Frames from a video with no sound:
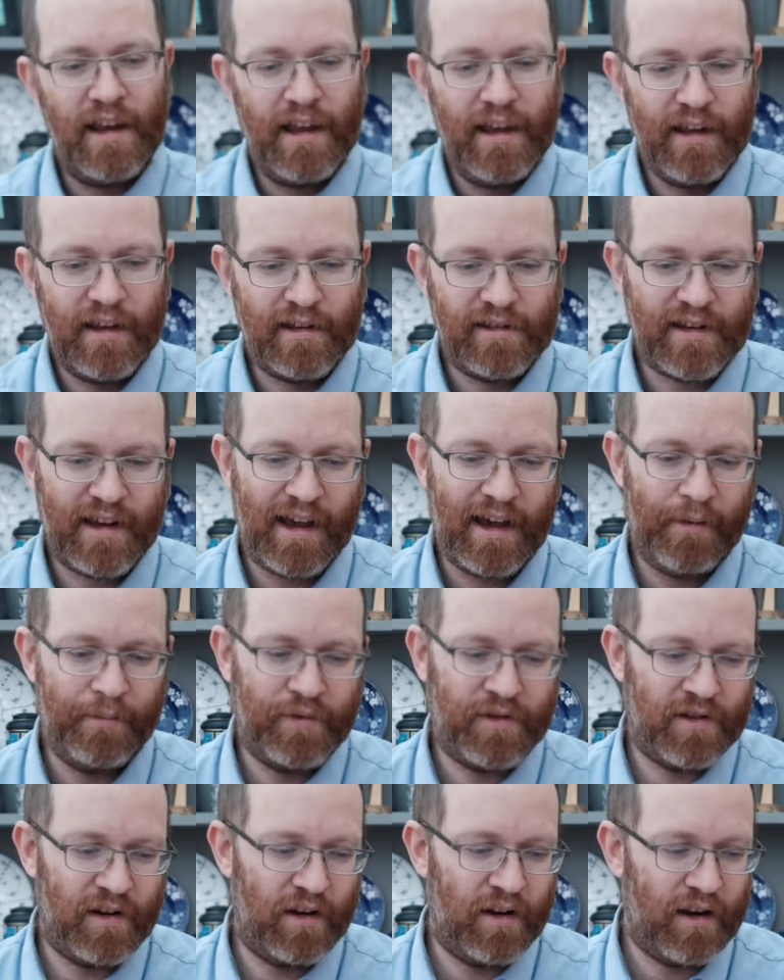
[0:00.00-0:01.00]
is
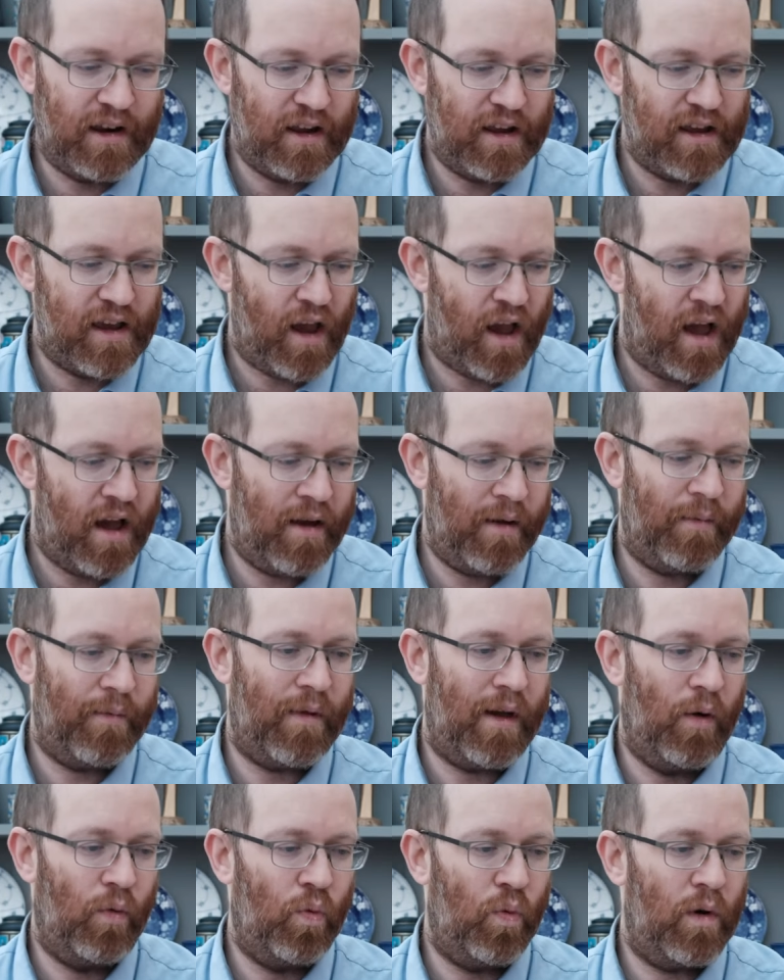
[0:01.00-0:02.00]
absolutely um,
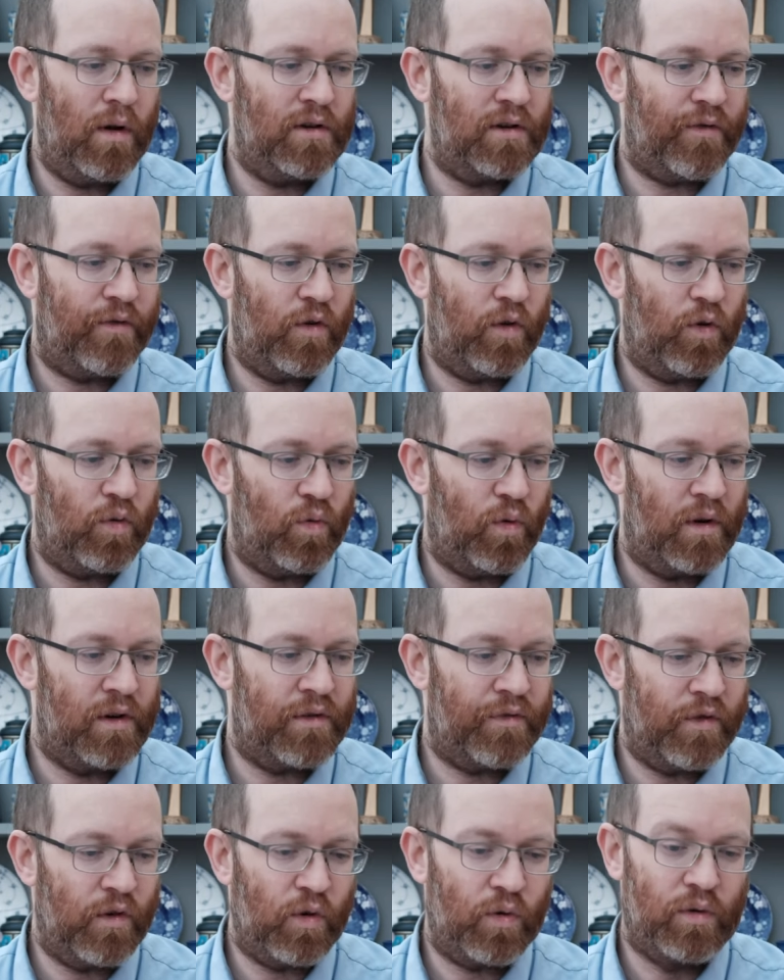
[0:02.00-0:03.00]
a wonderful,
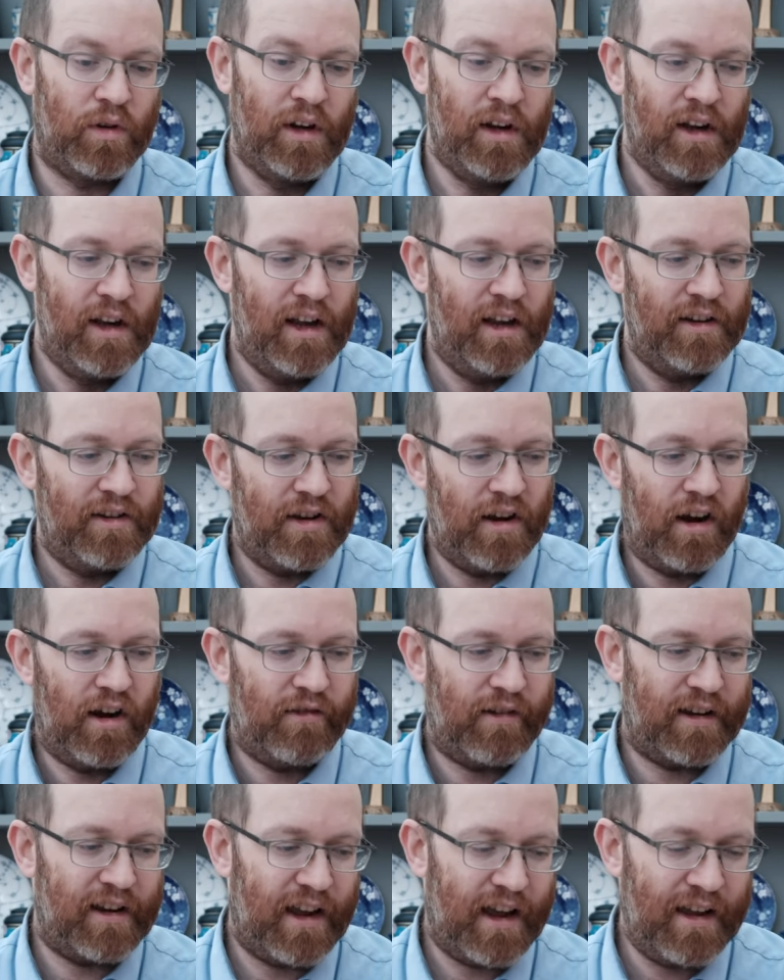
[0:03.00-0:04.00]
wonderful
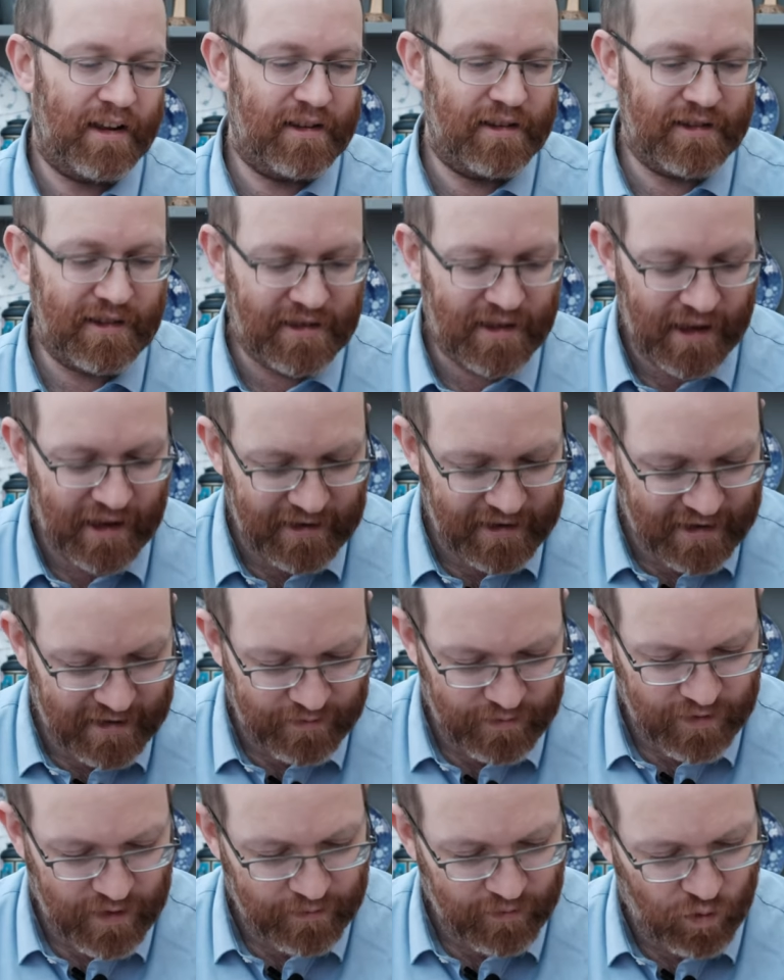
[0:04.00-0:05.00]
diary. And it's, it's,
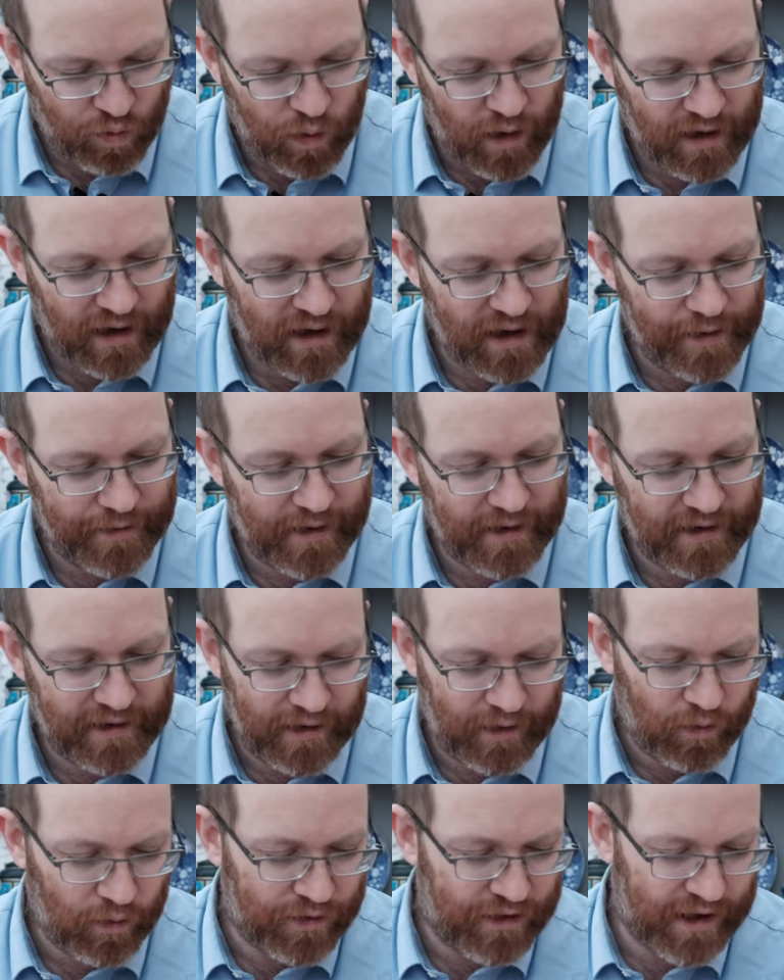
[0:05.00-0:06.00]
some quite clever
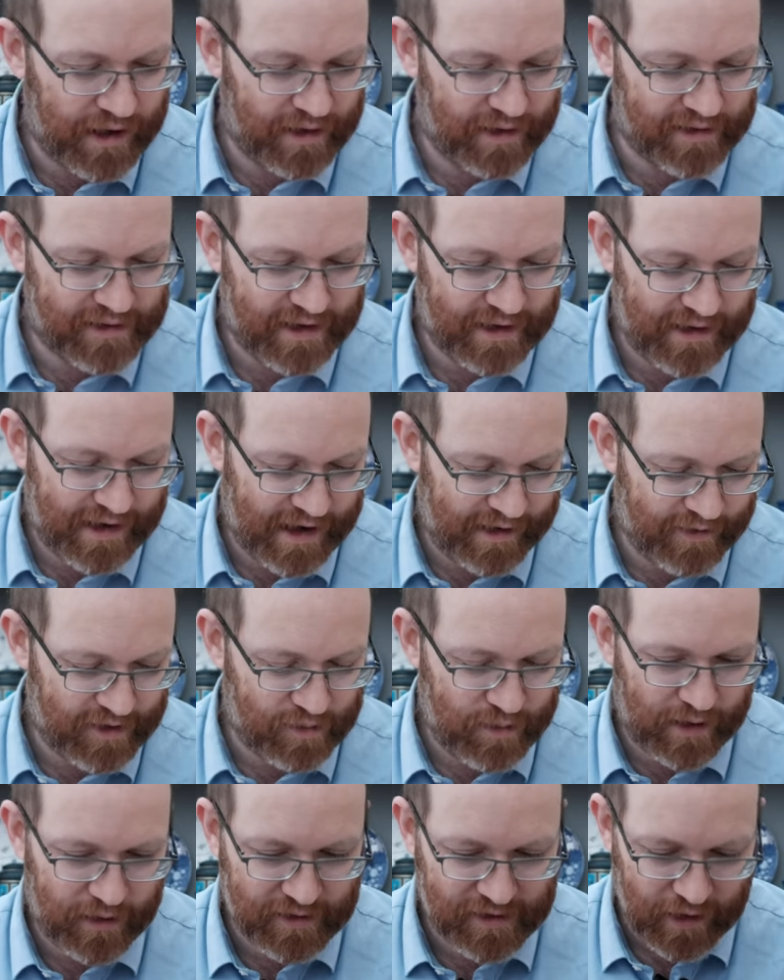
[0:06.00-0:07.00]
little things in here as
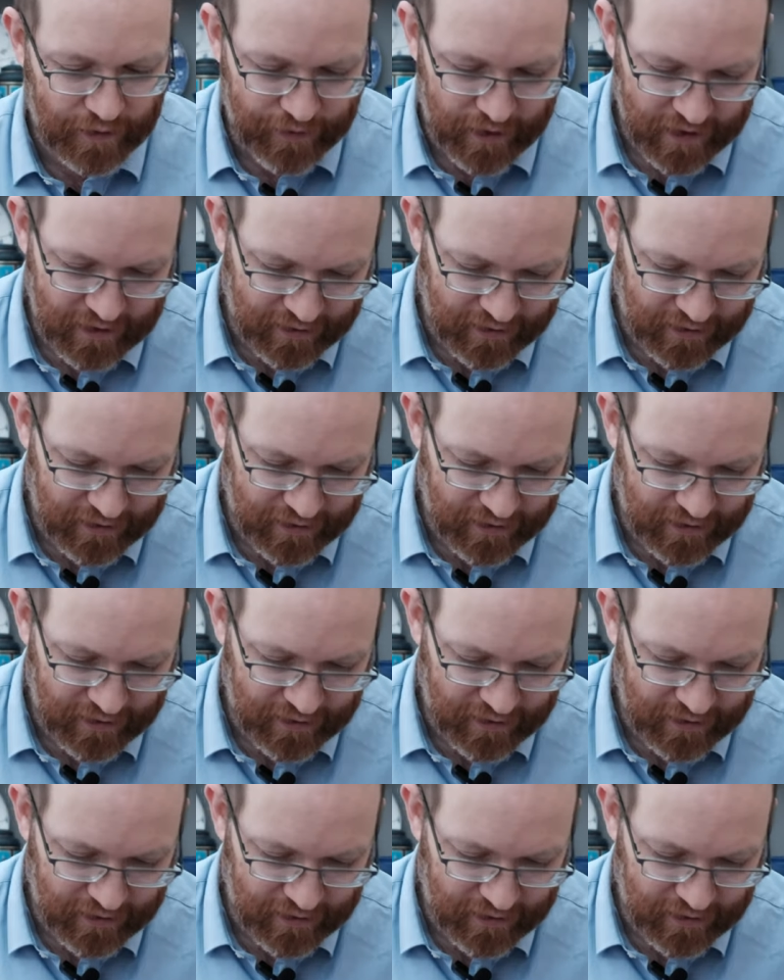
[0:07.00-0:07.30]
well. So if I